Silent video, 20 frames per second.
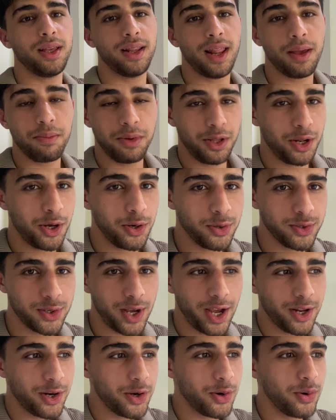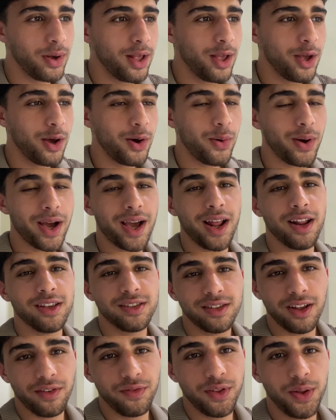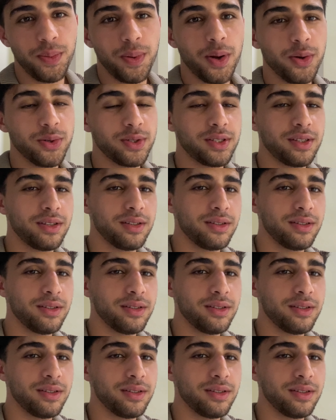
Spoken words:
let me know, so I know what kind of stuff to post.